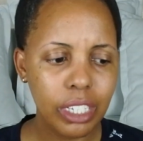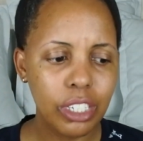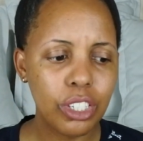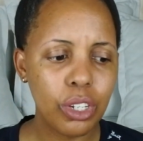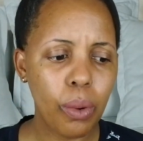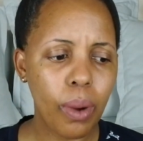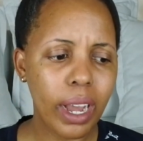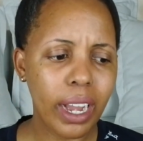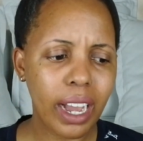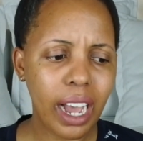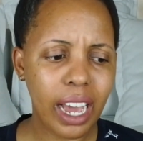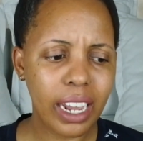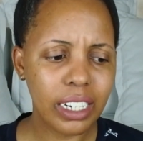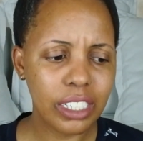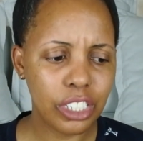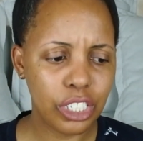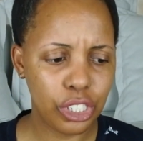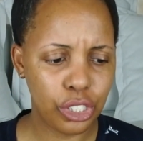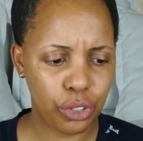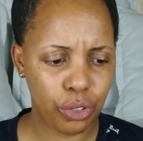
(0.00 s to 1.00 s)
So I got
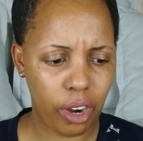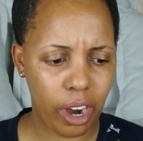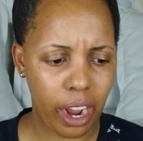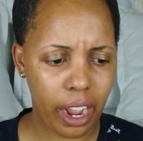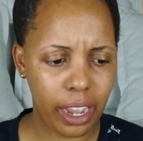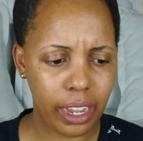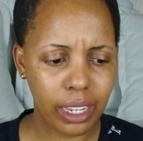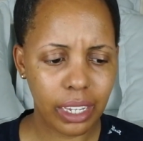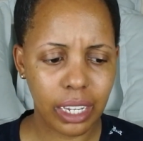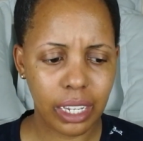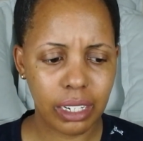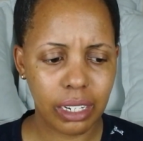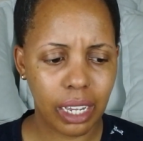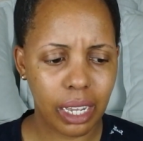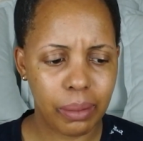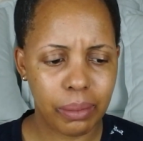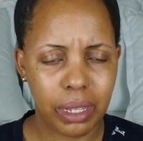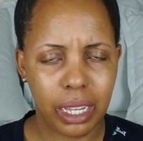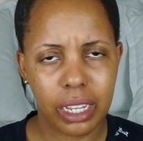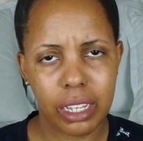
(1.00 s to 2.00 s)
it to try, and
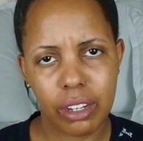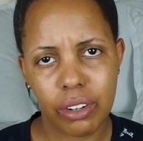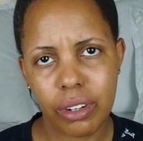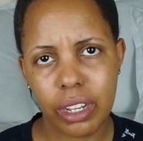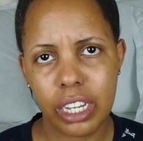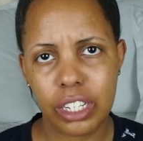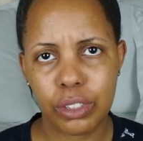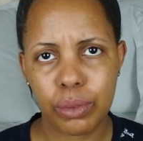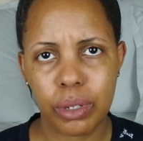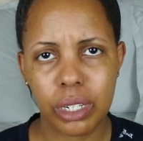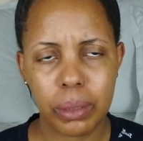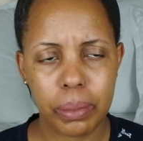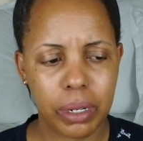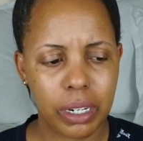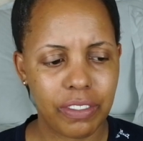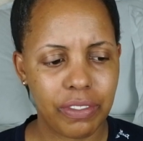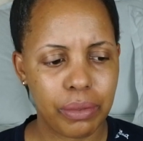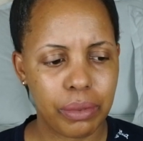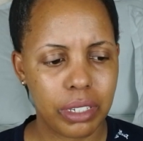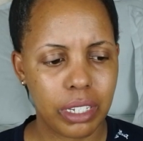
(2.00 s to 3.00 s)
I'm like, okay,
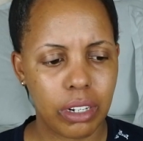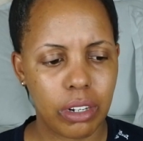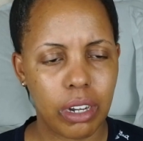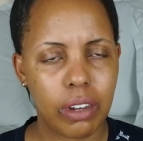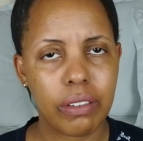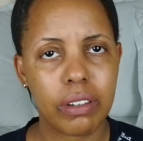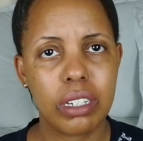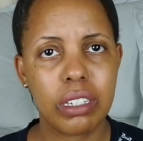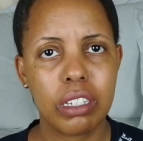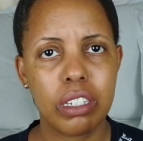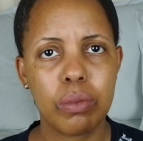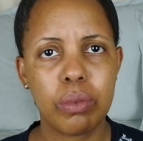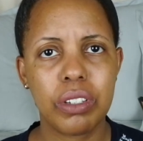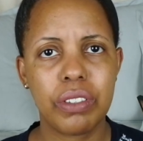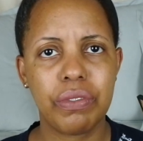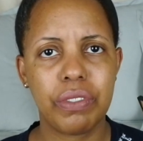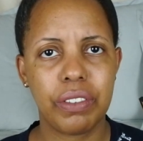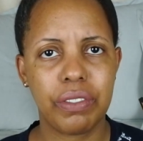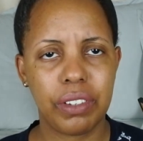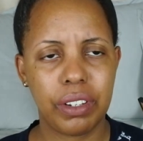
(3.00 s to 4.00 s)
25% off, because this
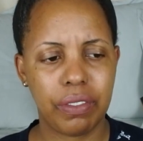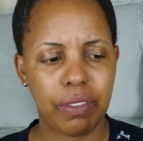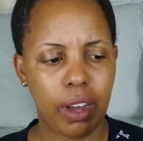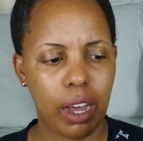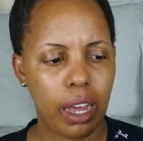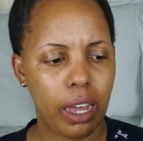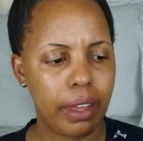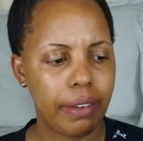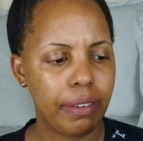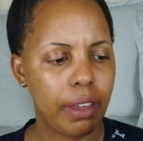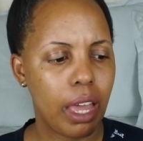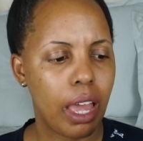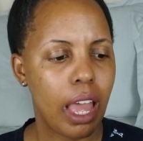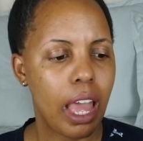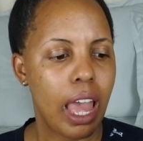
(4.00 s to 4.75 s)
was $55.